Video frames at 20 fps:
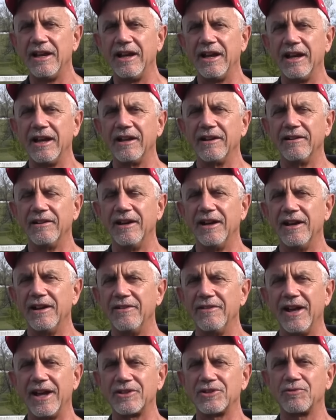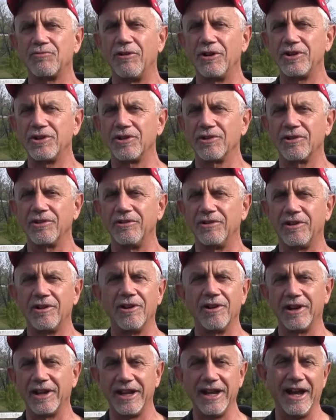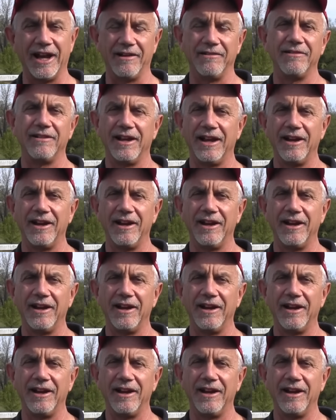and uh, that's what you're going to get.